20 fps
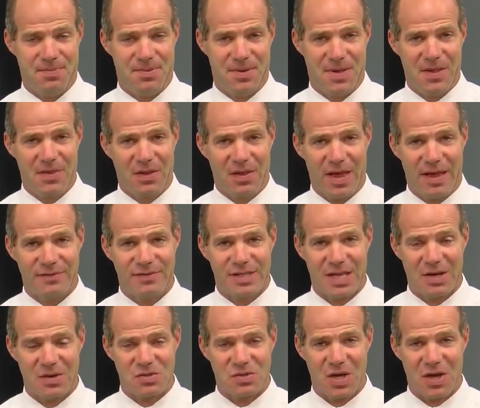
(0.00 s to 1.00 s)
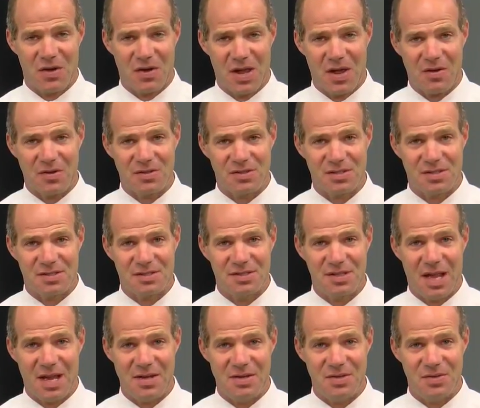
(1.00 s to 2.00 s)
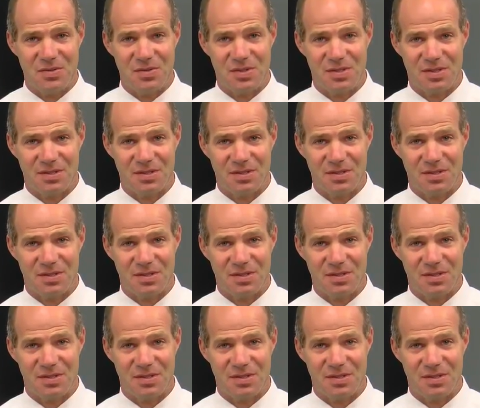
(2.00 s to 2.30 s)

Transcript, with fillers: In the Live Center, Jared Aarons, 10 News.